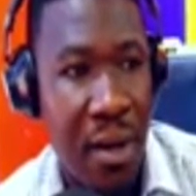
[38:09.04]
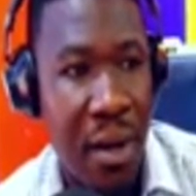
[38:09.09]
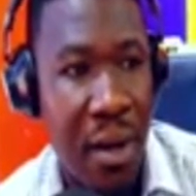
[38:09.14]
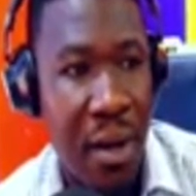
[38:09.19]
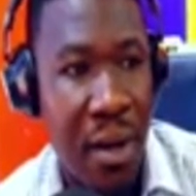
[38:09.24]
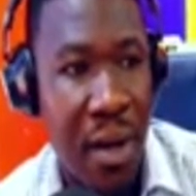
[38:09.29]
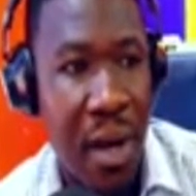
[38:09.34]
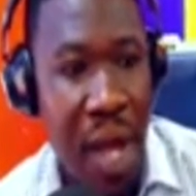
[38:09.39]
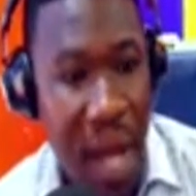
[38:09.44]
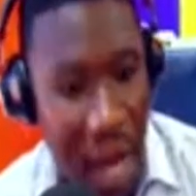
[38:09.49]

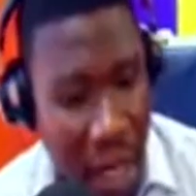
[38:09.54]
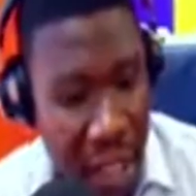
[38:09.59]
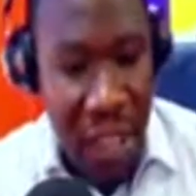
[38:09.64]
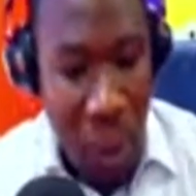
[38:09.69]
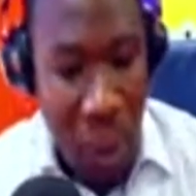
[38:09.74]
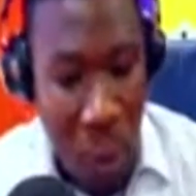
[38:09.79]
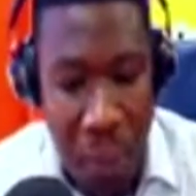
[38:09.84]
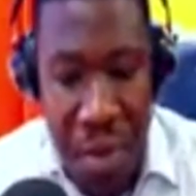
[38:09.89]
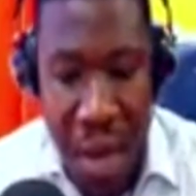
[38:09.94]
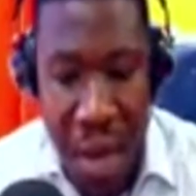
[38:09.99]
It is a will
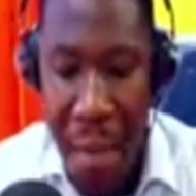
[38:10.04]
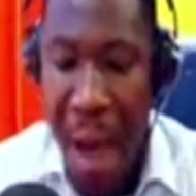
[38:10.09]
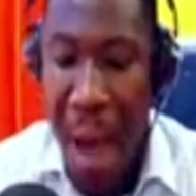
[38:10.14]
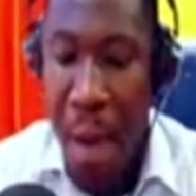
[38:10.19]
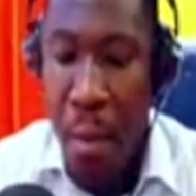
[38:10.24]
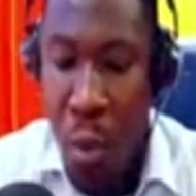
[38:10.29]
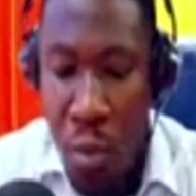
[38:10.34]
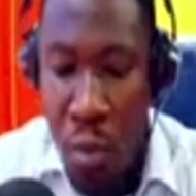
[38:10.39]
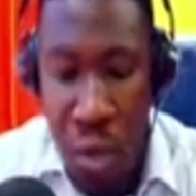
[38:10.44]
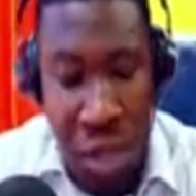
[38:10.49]
be a Bible, we
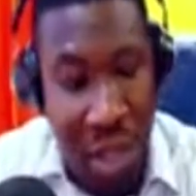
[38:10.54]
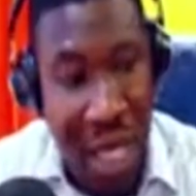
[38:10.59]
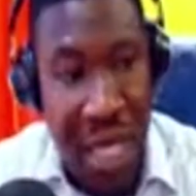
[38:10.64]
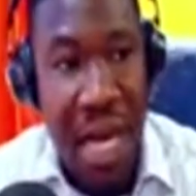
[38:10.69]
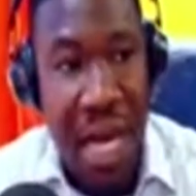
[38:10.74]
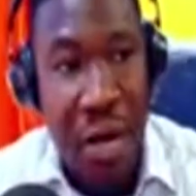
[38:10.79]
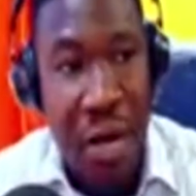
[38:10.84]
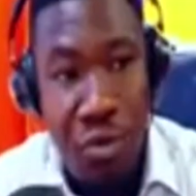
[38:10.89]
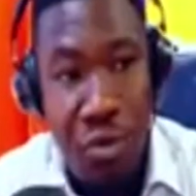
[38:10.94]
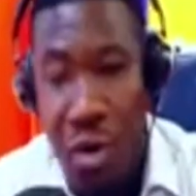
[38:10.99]
say, a
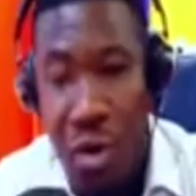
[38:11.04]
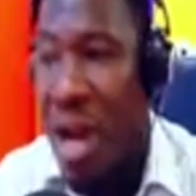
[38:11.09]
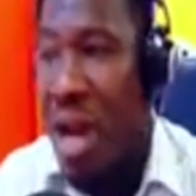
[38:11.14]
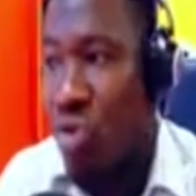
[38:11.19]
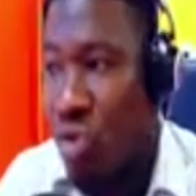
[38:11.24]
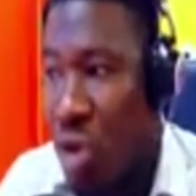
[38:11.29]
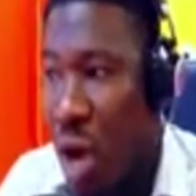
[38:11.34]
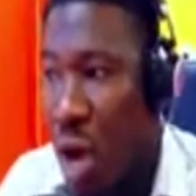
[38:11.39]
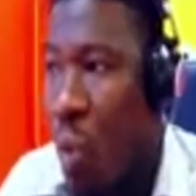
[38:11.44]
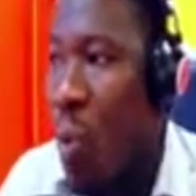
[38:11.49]
drama to know
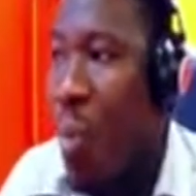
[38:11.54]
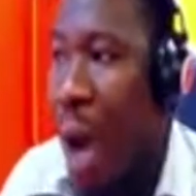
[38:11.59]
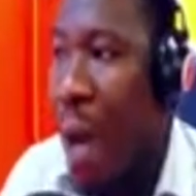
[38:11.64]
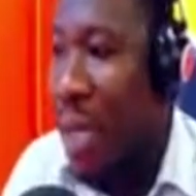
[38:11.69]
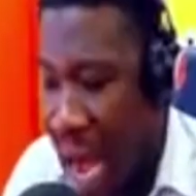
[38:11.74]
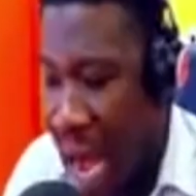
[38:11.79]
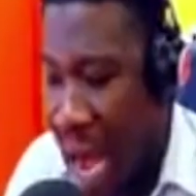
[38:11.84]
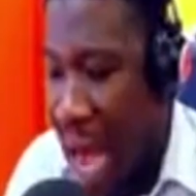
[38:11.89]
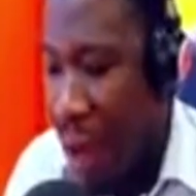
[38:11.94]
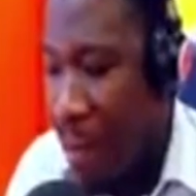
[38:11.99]
about that.
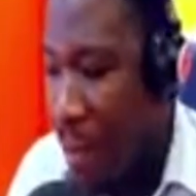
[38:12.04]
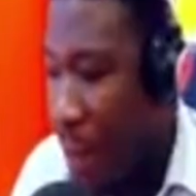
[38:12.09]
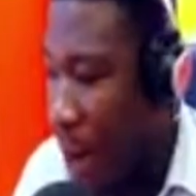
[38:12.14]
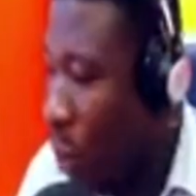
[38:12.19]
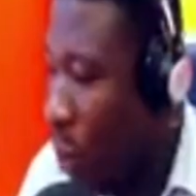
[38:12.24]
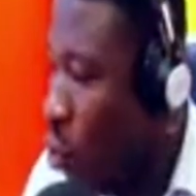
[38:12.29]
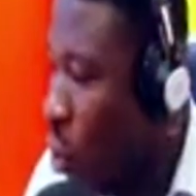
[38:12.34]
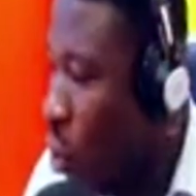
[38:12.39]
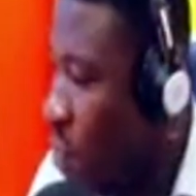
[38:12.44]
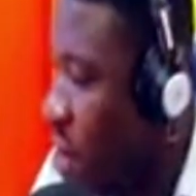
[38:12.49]
That will be
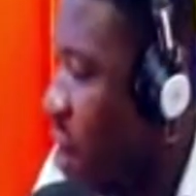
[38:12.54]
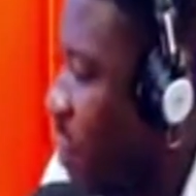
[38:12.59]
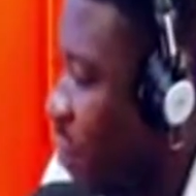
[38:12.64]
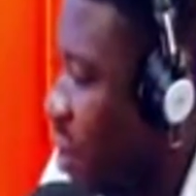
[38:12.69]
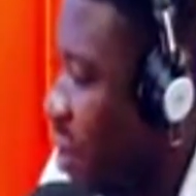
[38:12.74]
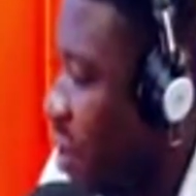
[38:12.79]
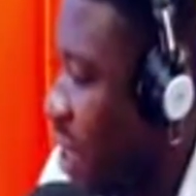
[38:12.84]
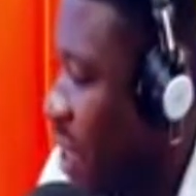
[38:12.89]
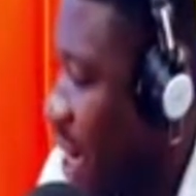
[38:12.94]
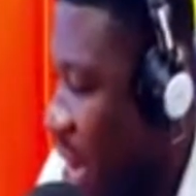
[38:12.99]
a repeater
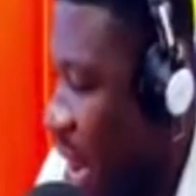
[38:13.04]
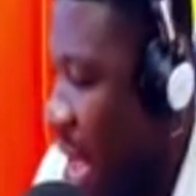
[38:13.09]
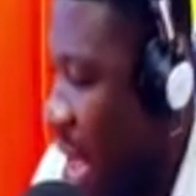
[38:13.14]
now.